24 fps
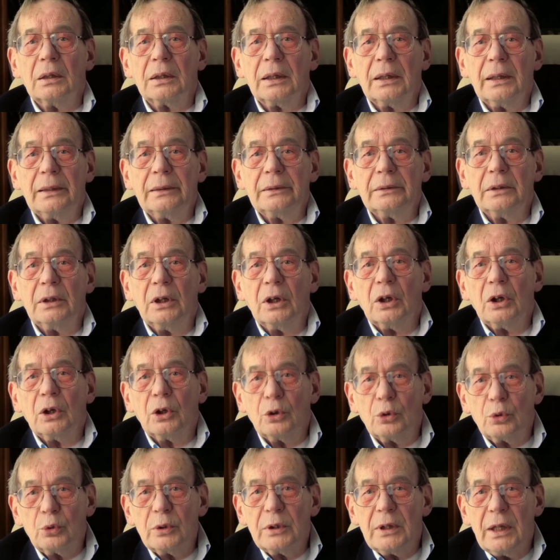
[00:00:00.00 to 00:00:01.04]
can
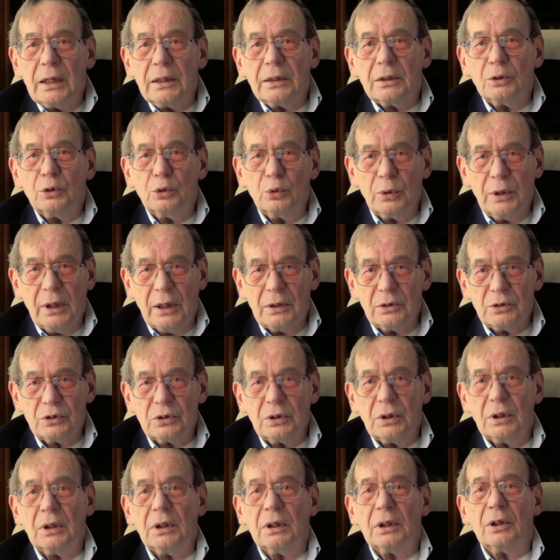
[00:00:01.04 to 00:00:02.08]
create a new
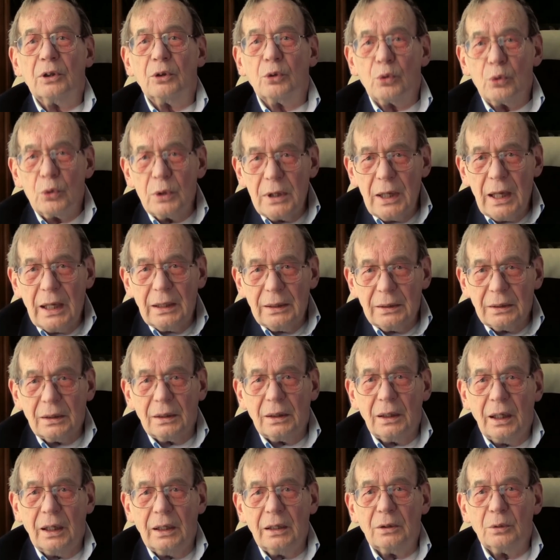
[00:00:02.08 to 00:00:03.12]
Kesjan and create a
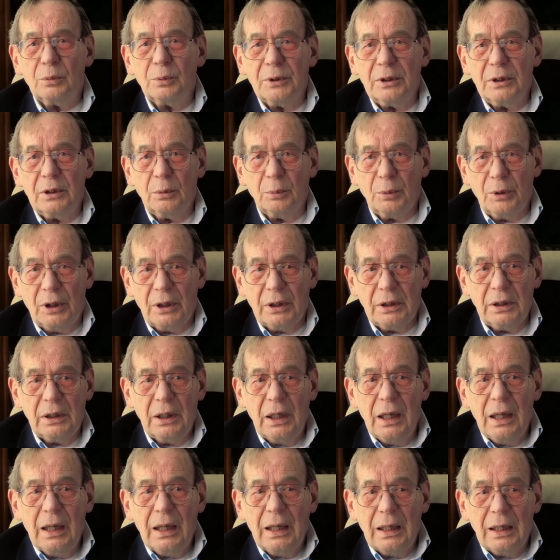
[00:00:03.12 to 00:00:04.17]
higher being body,
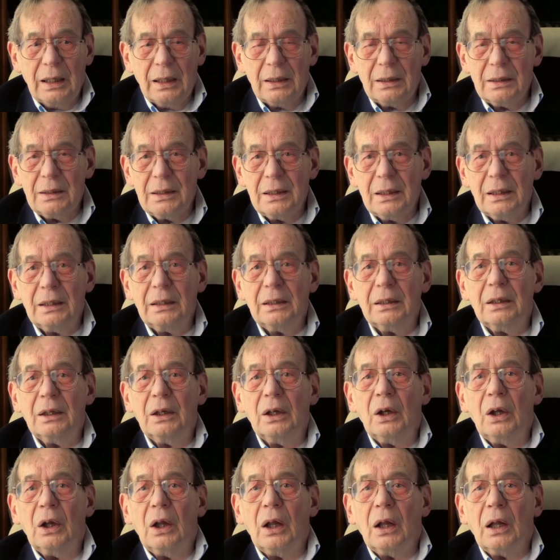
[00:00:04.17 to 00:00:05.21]
and then
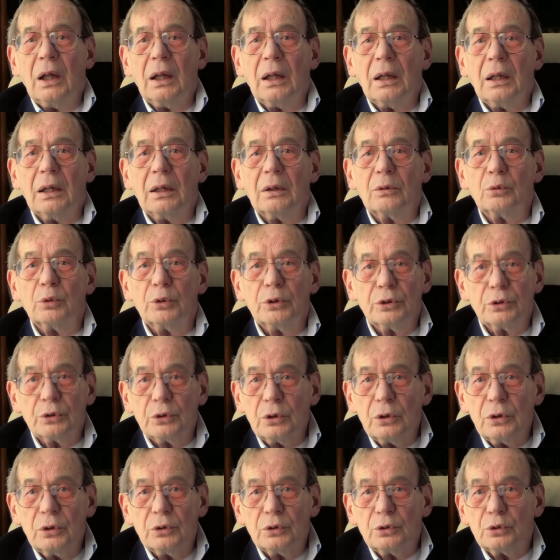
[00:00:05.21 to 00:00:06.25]

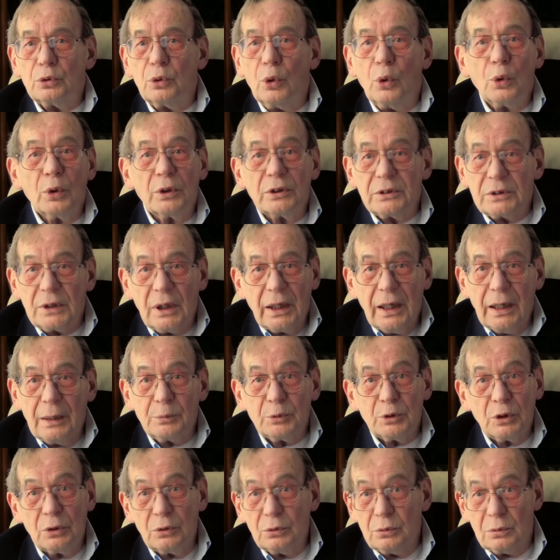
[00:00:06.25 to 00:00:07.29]
return to Holy Son
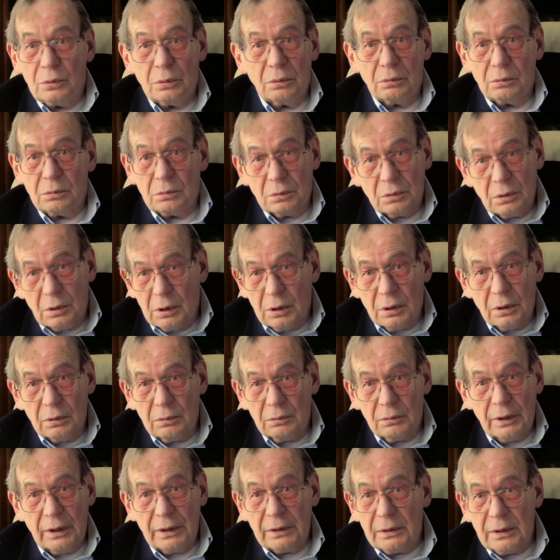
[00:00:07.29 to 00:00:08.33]
Absolute.
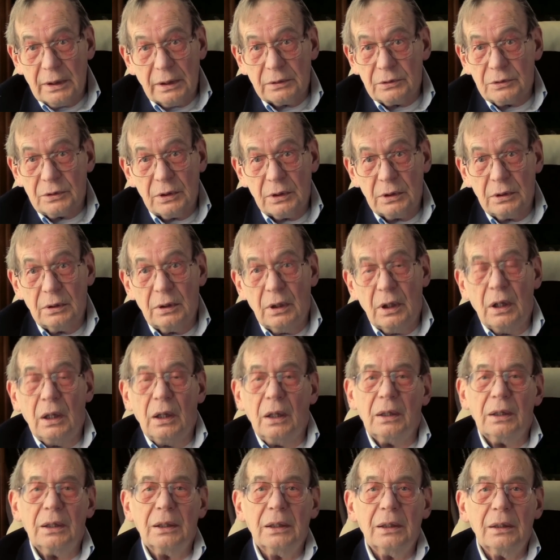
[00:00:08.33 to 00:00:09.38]
That's
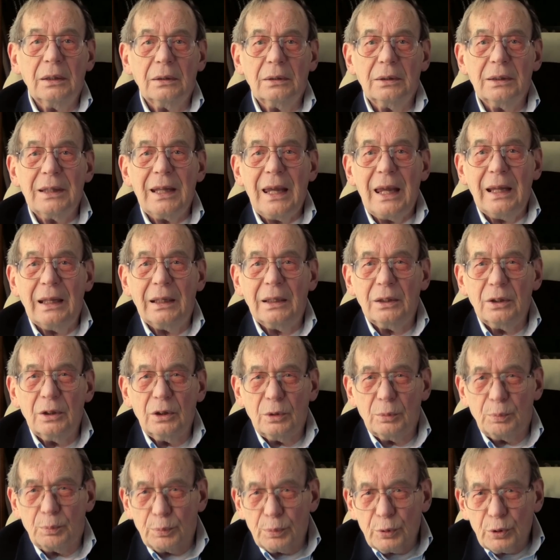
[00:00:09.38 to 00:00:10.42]
the
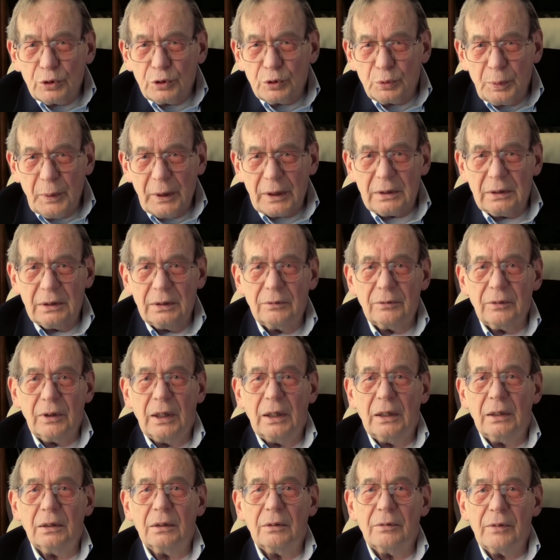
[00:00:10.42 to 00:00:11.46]
end, prospective
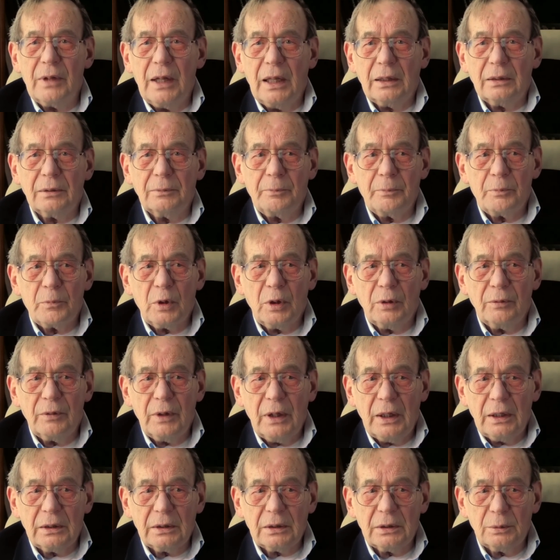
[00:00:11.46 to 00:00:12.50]
end of
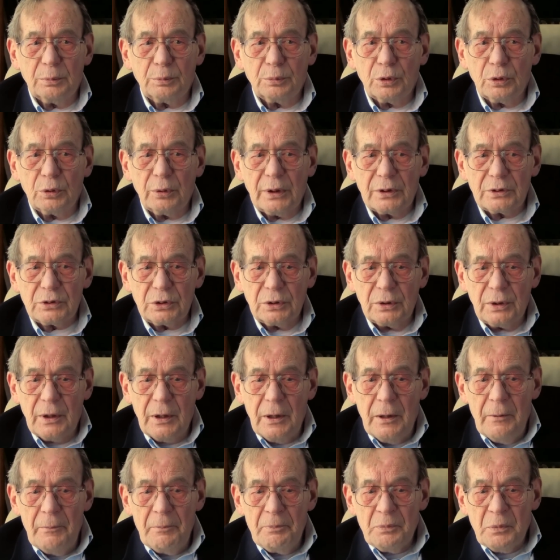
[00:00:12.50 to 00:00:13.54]
that progression.
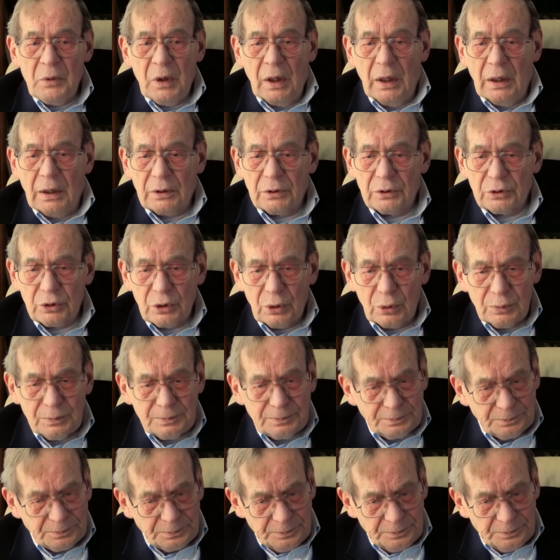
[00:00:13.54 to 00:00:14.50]
So,